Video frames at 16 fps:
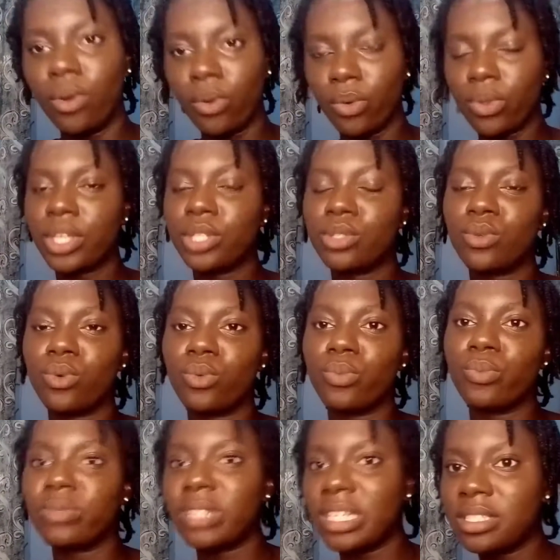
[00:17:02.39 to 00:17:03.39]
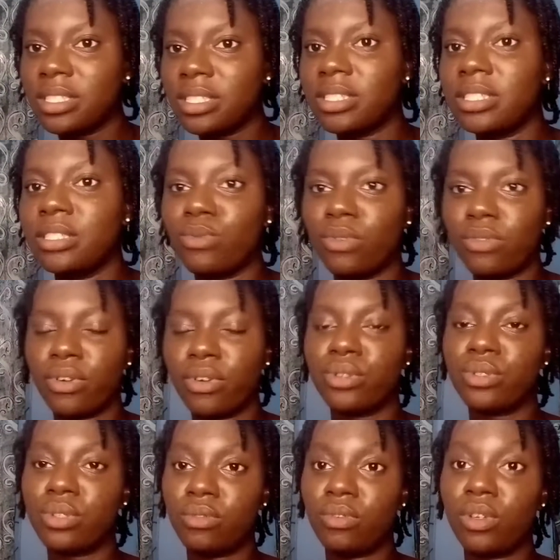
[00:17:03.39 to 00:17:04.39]
Okay, so density is referring
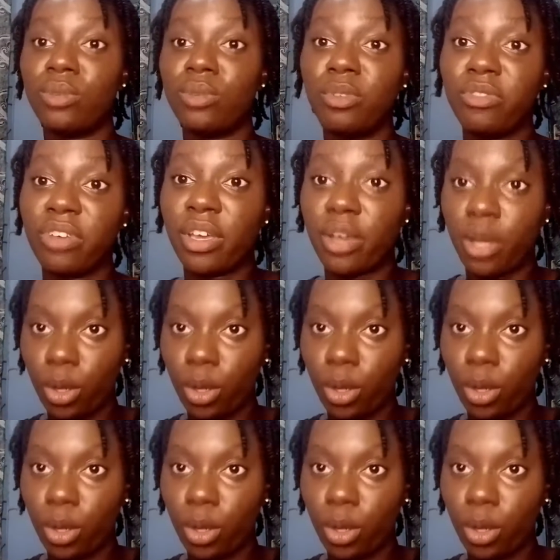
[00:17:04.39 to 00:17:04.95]
to the volume of hair